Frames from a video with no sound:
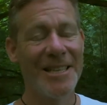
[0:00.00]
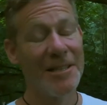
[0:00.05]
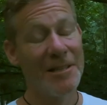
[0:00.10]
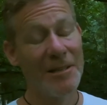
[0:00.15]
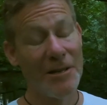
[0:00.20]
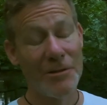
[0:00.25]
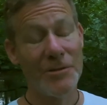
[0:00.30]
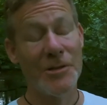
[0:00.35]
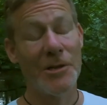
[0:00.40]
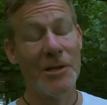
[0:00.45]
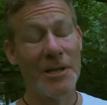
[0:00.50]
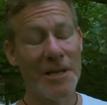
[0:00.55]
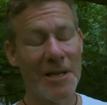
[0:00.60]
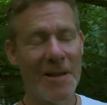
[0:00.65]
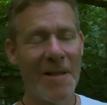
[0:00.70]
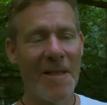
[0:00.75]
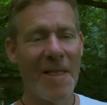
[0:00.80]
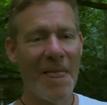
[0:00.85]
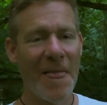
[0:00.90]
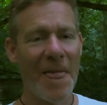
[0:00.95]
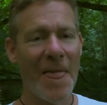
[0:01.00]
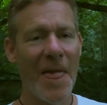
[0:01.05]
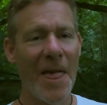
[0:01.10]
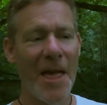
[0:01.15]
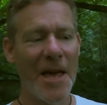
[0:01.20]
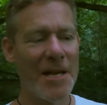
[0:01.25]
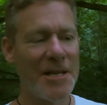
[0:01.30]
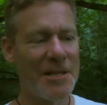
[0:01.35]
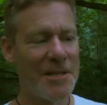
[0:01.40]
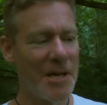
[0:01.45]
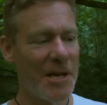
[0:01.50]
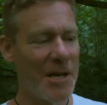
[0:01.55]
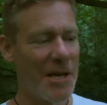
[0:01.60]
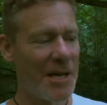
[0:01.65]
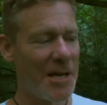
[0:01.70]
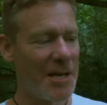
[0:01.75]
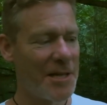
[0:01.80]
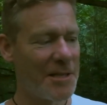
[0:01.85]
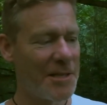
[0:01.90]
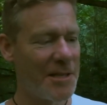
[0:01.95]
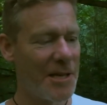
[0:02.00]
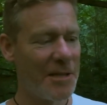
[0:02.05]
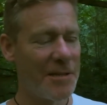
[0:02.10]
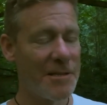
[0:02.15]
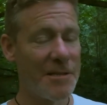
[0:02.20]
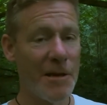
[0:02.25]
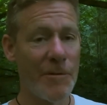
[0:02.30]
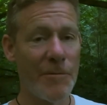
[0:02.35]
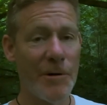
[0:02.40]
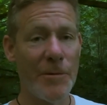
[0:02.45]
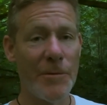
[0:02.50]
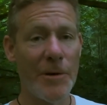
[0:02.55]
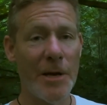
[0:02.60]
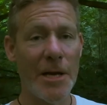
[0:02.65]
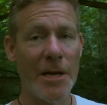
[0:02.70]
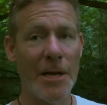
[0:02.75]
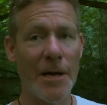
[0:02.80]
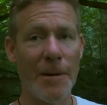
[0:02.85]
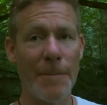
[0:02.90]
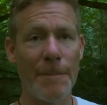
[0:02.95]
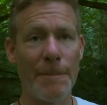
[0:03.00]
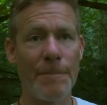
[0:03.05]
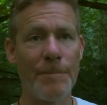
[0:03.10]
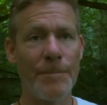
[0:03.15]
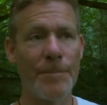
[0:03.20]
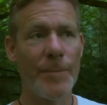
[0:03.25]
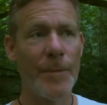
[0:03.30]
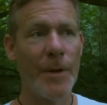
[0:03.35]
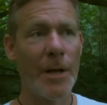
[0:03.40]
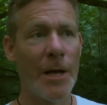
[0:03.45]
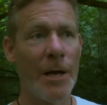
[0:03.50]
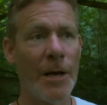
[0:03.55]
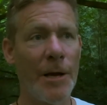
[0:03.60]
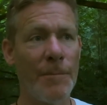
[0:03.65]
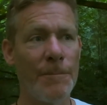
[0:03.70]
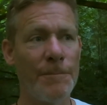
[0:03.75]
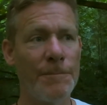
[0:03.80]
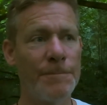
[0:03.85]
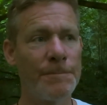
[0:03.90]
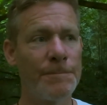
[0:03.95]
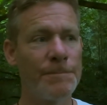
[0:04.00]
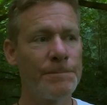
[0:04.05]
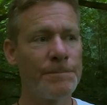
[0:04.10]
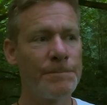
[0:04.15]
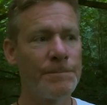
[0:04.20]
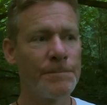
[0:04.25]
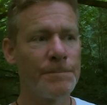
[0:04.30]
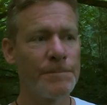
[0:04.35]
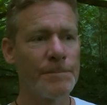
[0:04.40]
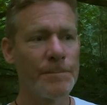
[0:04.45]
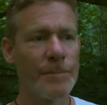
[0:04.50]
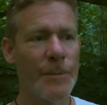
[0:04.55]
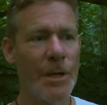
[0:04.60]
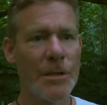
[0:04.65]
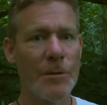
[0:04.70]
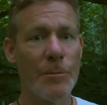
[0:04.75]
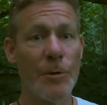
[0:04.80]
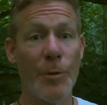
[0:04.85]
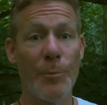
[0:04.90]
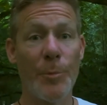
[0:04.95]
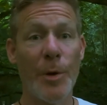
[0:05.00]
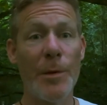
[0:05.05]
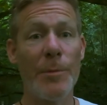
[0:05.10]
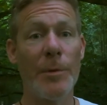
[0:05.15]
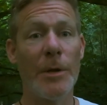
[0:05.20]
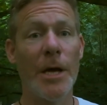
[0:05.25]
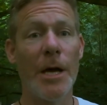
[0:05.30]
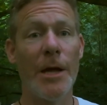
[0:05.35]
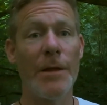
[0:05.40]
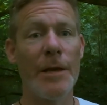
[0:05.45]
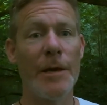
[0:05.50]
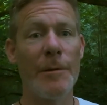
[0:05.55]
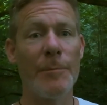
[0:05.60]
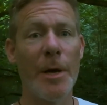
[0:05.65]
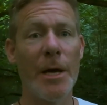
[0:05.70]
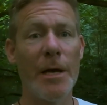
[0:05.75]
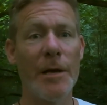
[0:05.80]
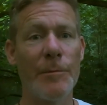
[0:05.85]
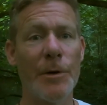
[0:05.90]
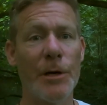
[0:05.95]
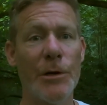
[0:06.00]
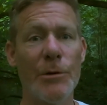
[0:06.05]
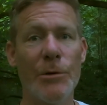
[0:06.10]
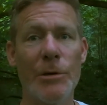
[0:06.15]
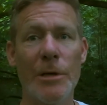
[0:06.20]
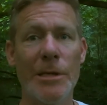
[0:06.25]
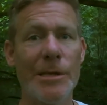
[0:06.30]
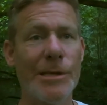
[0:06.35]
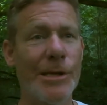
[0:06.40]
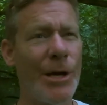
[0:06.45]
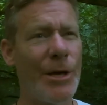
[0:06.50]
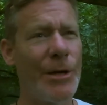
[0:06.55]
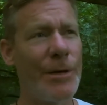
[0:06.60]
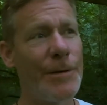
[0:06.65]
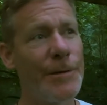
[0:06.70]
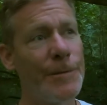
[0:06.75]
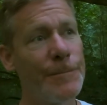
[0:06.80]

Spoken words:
I'll try, and see where we end up. There's some good people out there back in my corner, so